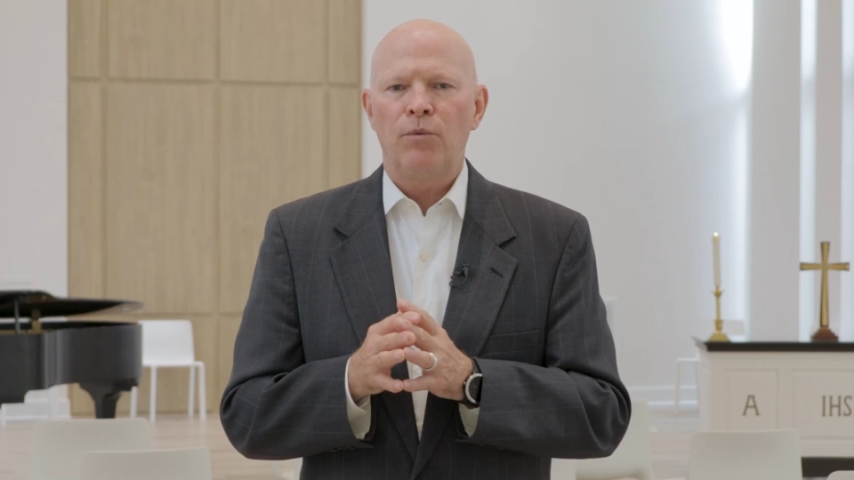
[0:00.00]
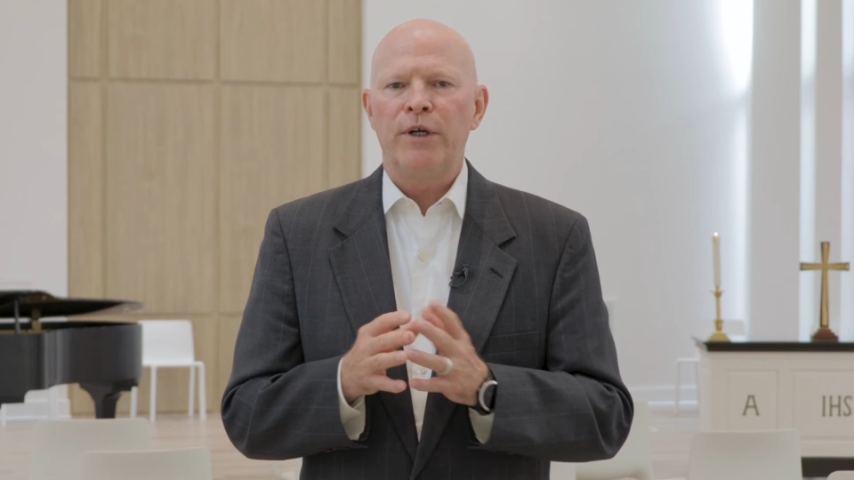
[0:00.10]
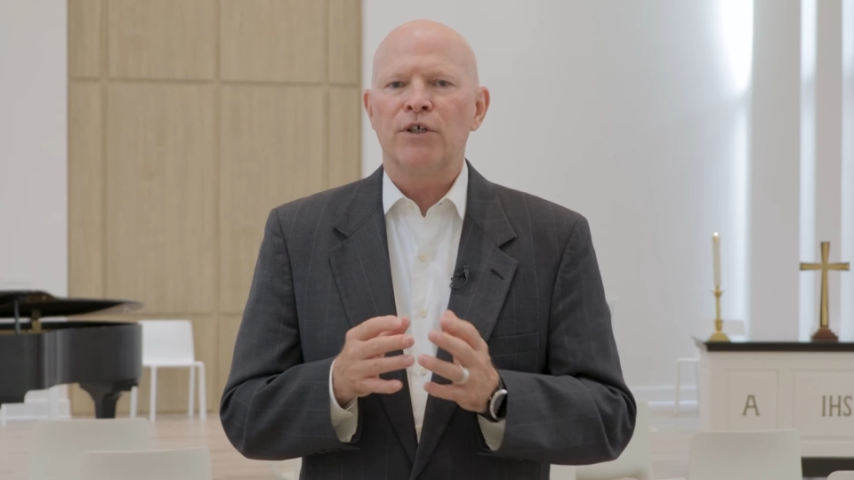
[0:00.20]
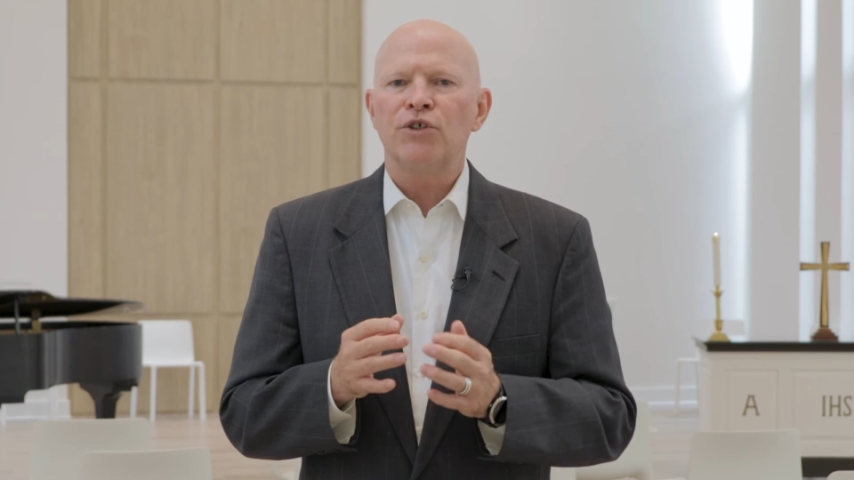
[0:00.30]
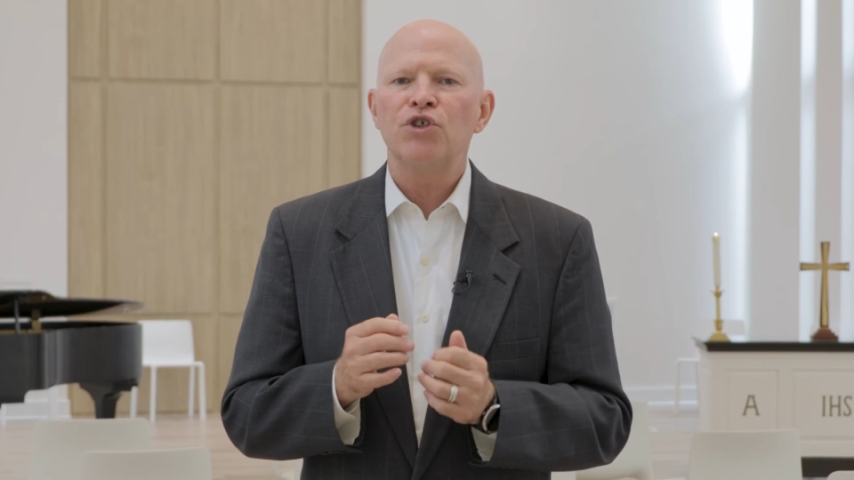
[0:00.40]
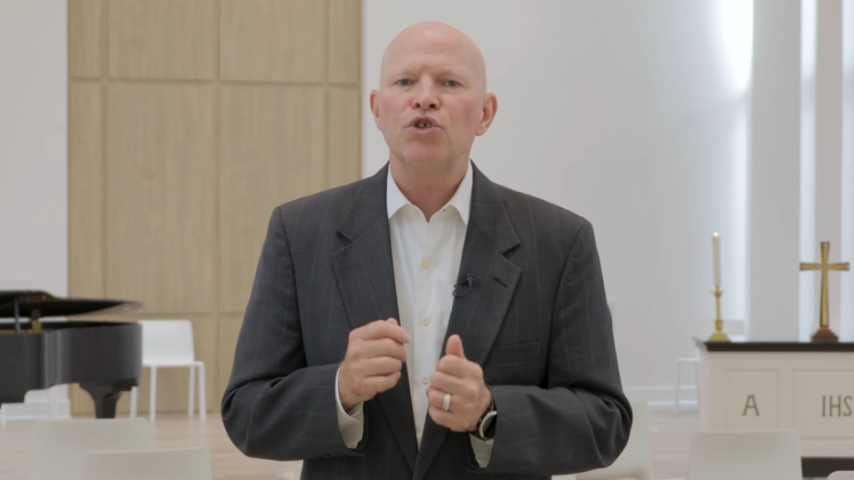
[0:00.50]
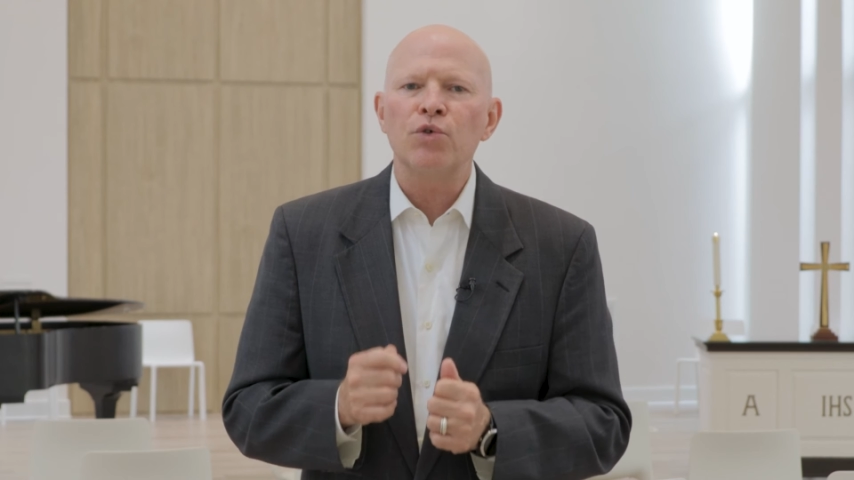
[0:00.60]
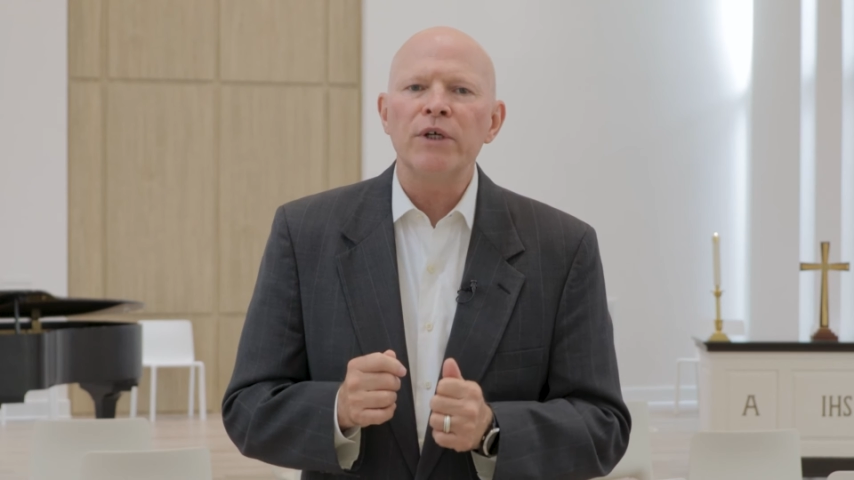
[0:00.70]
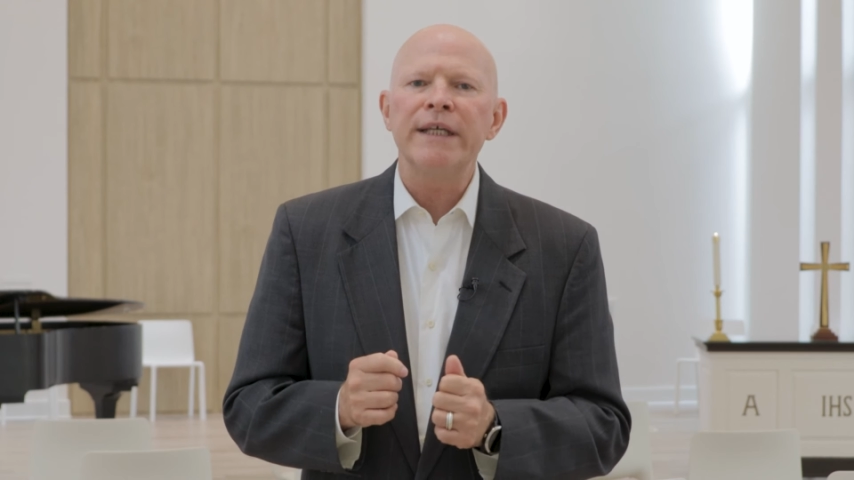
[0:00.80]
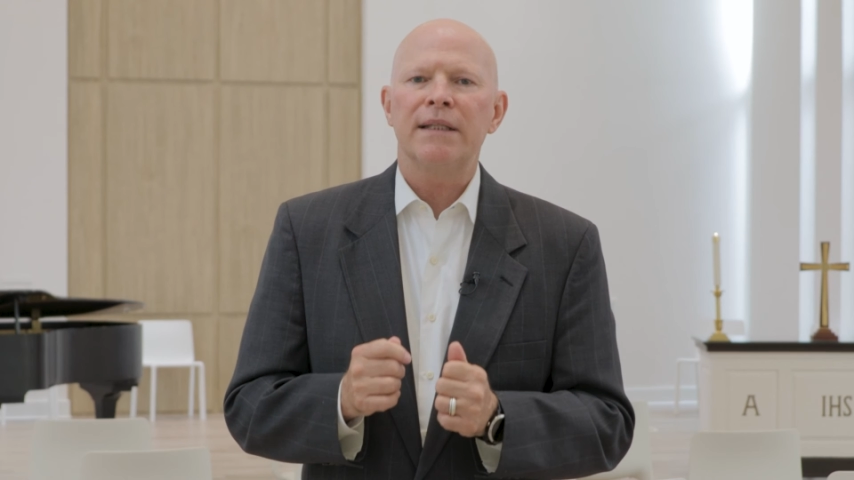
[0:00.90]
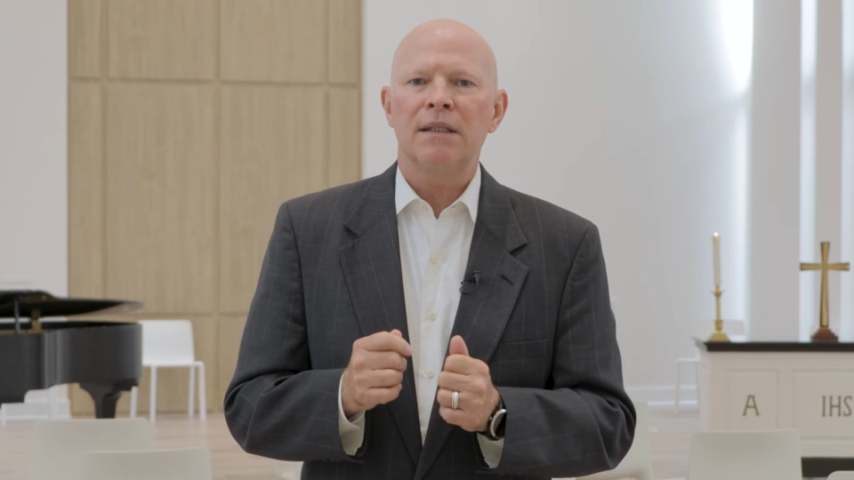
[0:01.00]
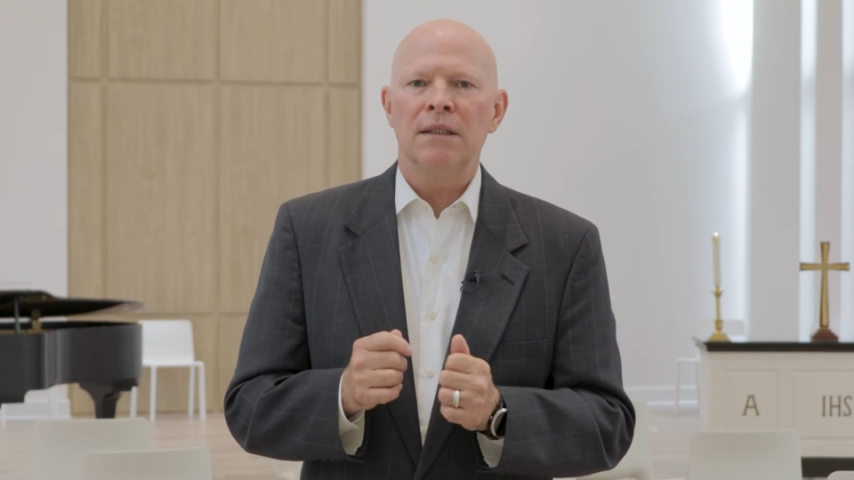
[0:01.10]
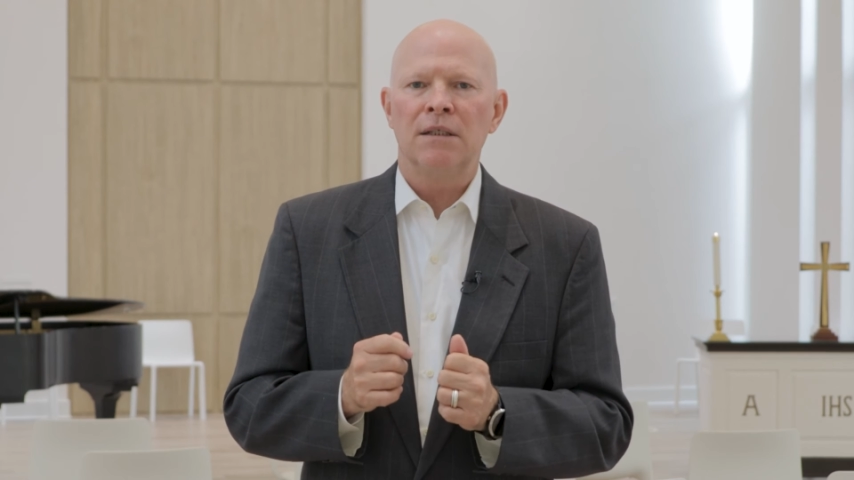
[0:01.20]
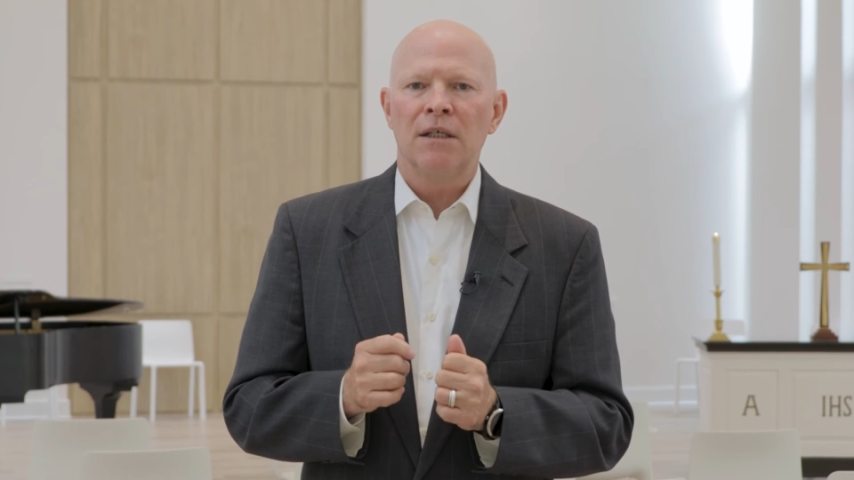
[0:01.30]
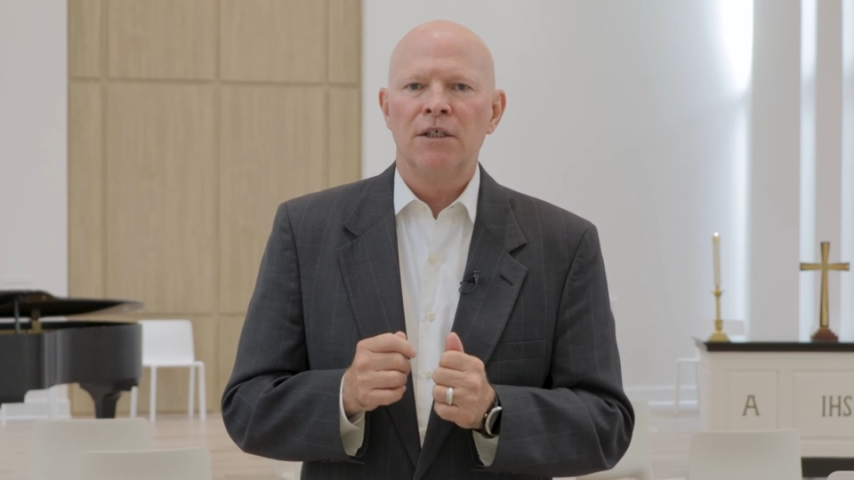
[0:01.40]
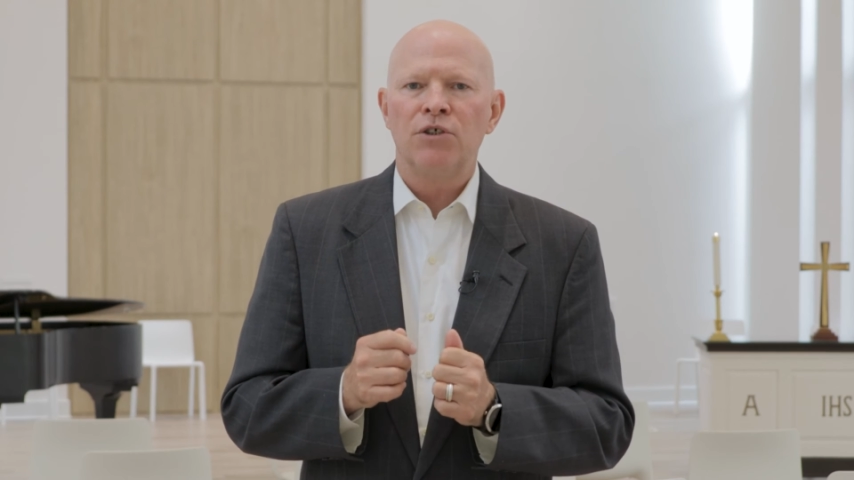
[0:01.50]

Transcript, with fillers: We are strengthened